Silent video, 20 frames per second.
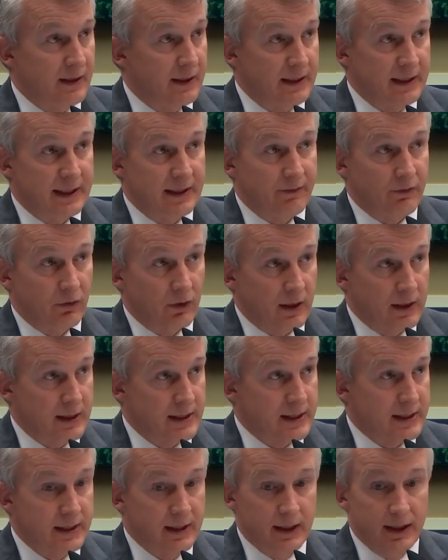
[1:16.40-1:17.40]

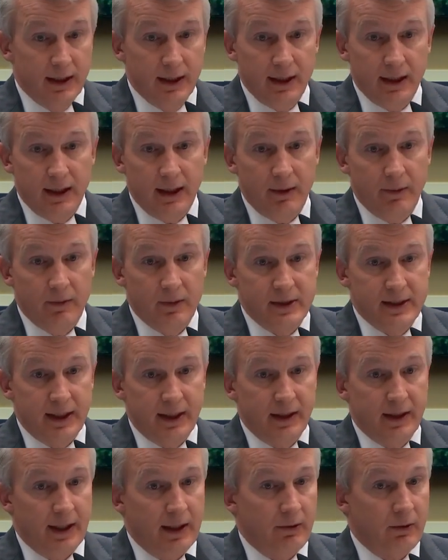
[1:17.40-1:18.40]
indifference,
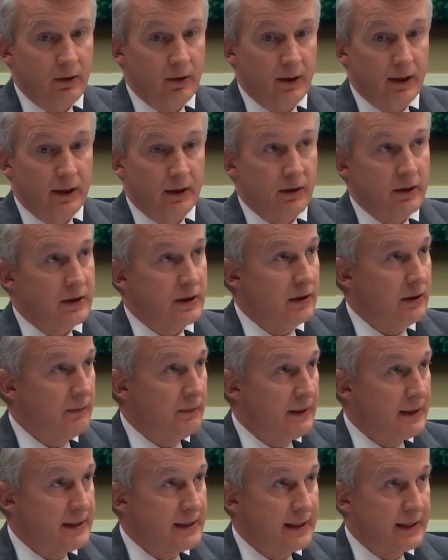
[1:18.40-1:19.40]
saying they were either too
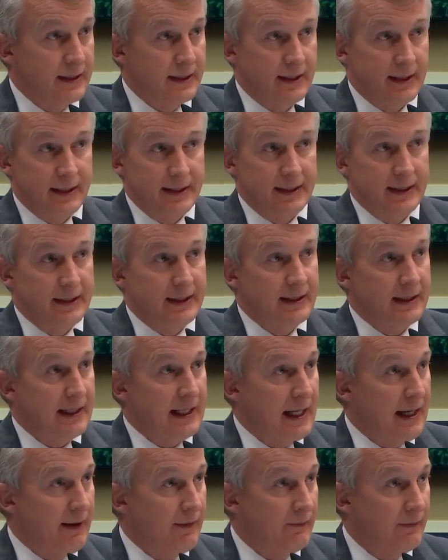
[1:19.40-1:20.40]
busy, they didn't
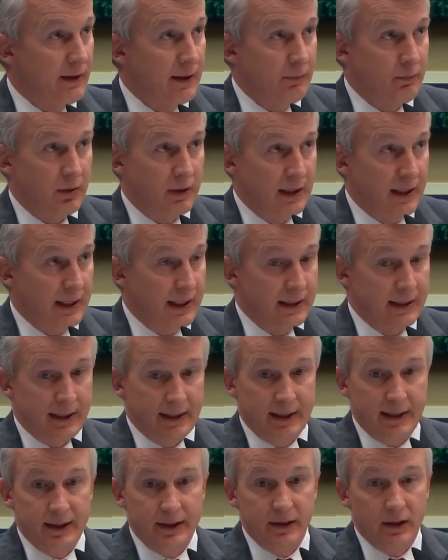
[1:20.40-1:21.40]
have a plan,
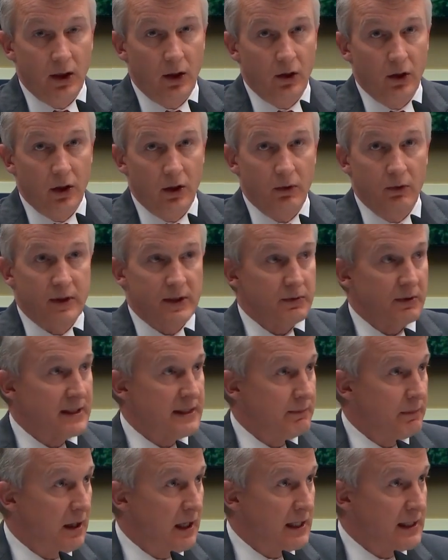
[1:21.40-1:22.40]
they didn't know who was
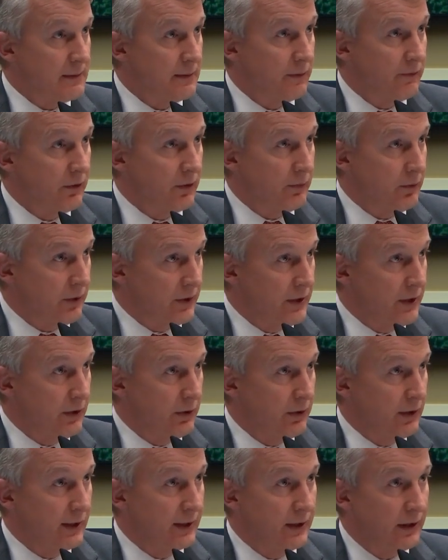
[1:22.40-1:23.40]
responsible for
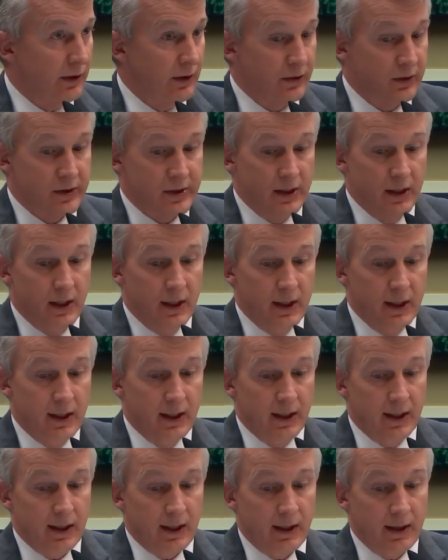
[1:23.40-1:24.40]
procuring those.
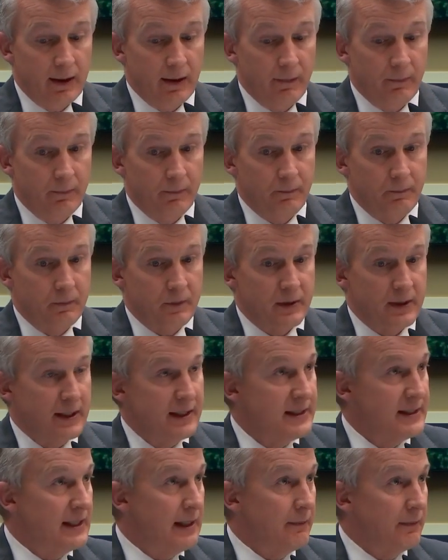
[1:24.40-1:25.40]

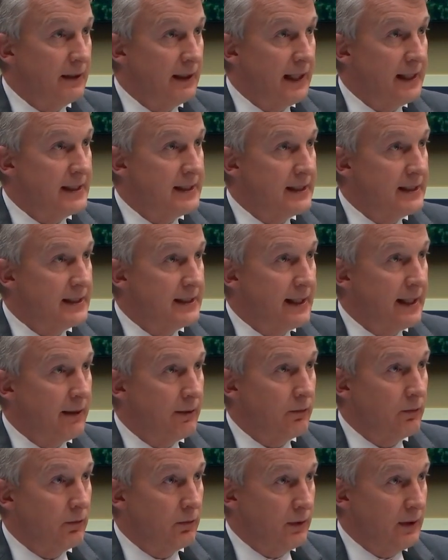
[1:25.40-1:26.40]
In some cases,
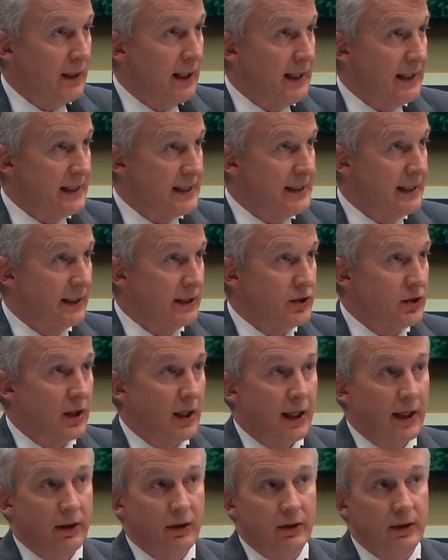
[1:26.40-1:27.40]
they had a sick
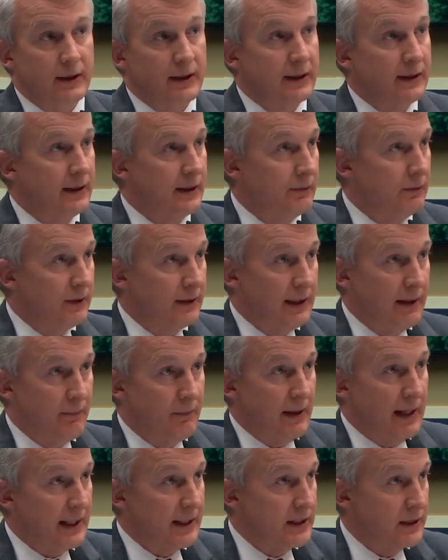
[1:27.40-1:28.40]
child and would
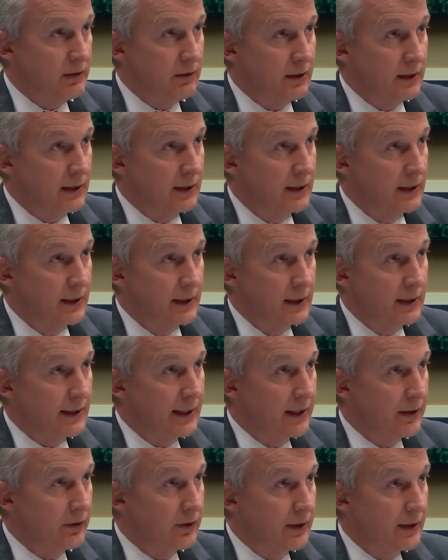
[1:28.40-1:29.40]
get back to it
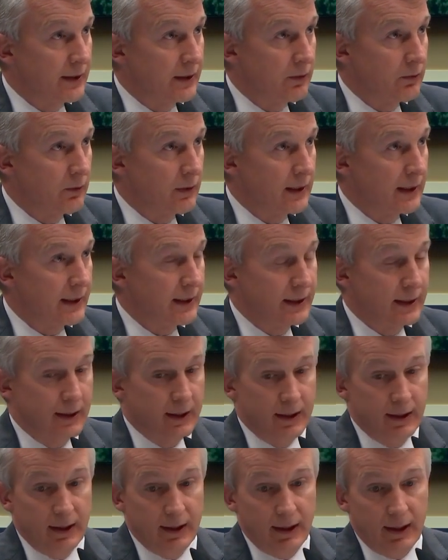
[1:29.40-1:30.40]
later in the week.
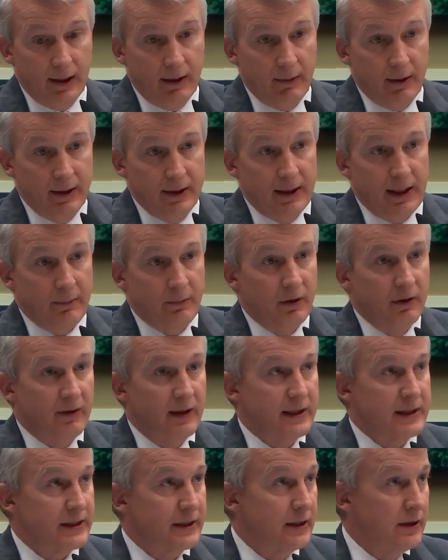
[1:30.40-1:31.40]
A number of
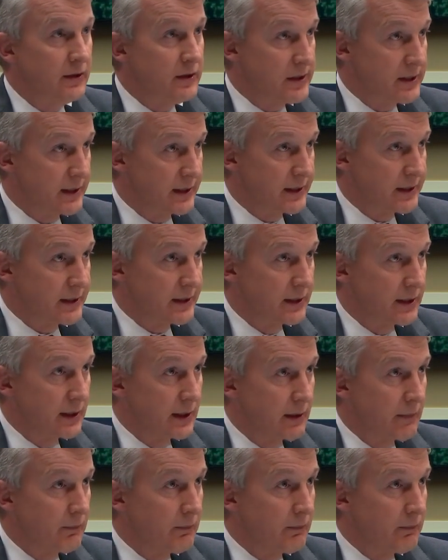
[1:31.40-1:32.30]
excuses,